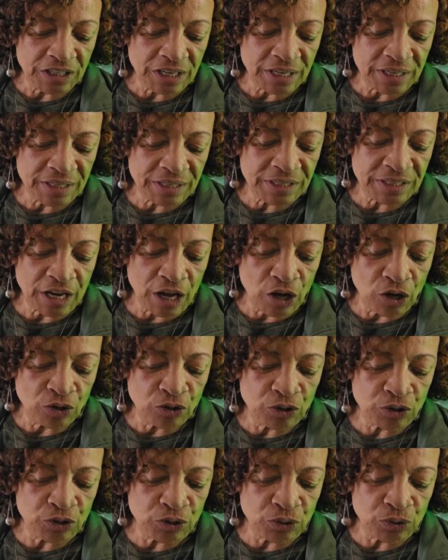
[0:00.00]
just
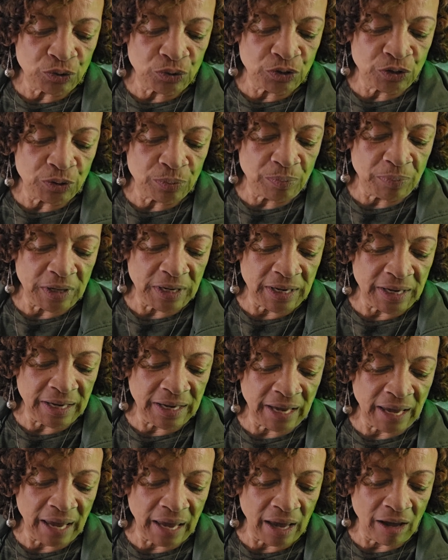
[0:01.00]
tells you to be
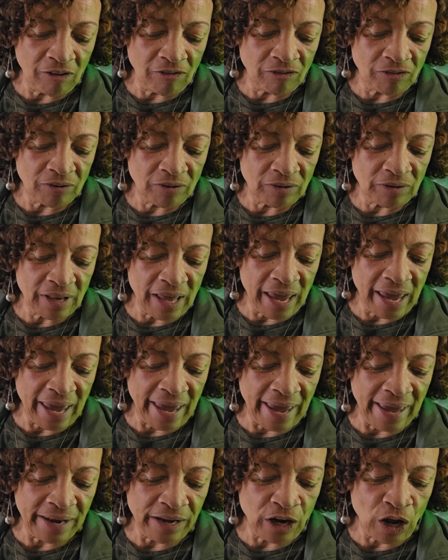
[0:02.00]
careful
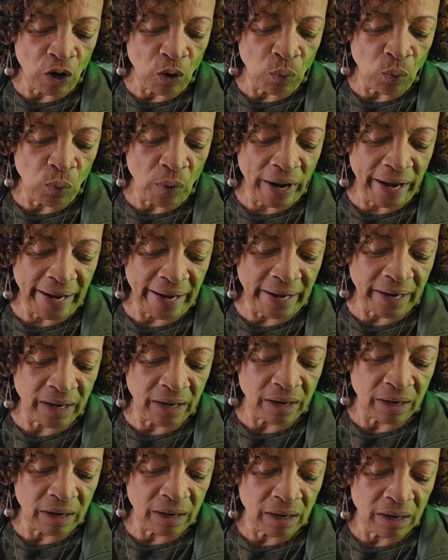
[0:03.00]
and
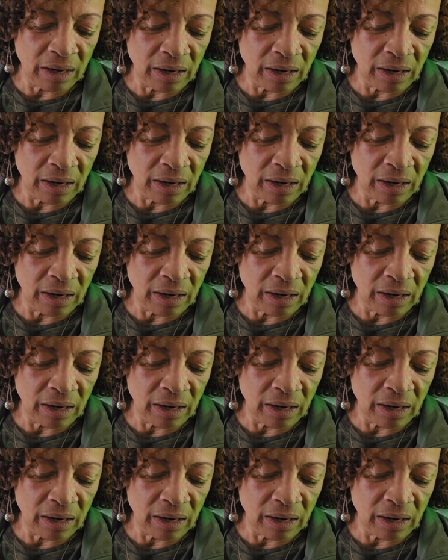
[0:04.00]
awake